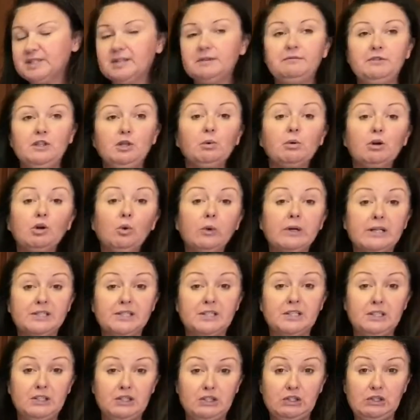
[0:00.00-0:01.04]
If you were going to
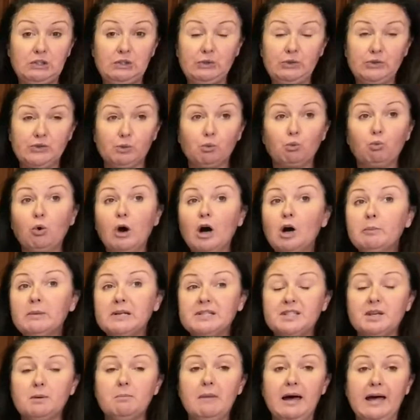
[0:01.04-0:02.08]
use Roma
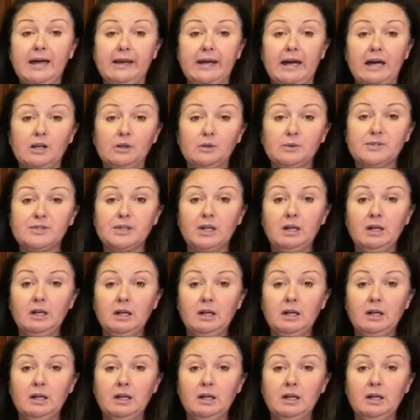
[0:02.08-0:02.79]
tomatoes,